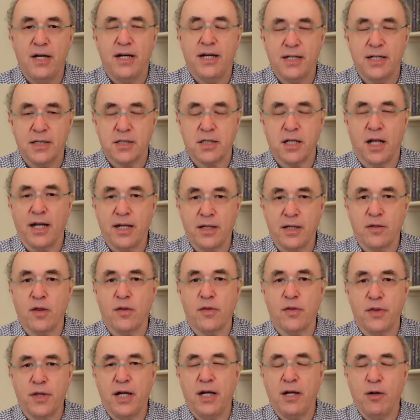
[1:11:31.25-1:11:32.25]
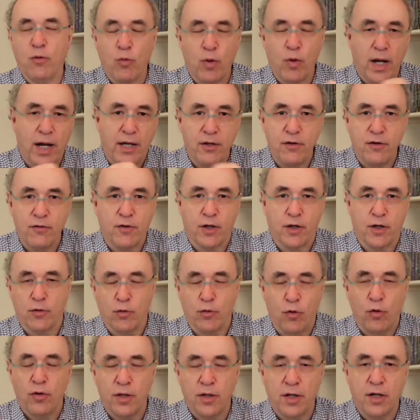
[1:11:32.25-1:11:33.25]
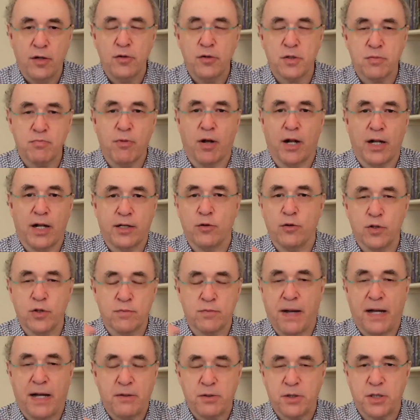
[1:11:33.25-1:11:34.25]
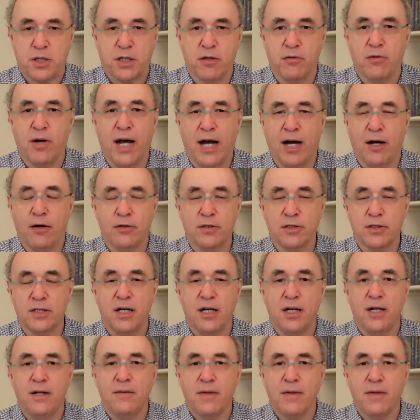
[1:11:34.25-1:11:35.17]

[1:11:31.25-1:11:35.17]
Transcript: It's like the thing where you've got all those molecules bouncing around,